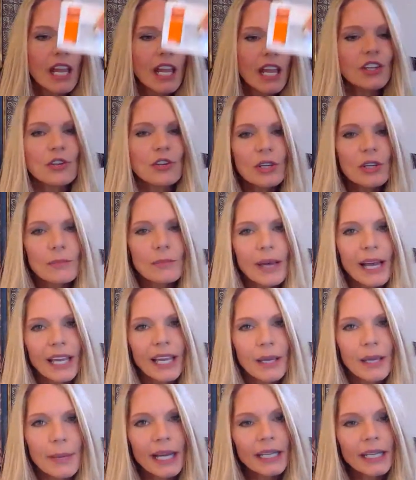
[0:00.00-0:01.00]
You can
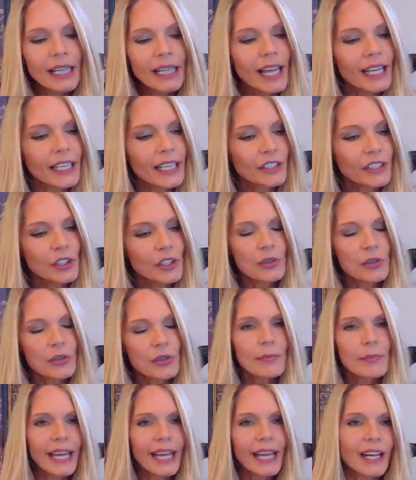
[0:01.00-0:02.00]
buy them online. You can
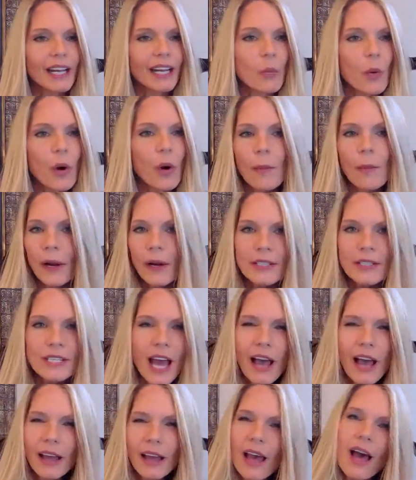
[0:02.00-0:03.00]
buy it at
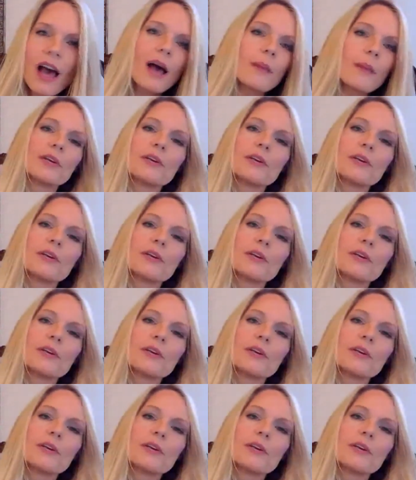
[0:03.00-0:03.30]
walmart.com.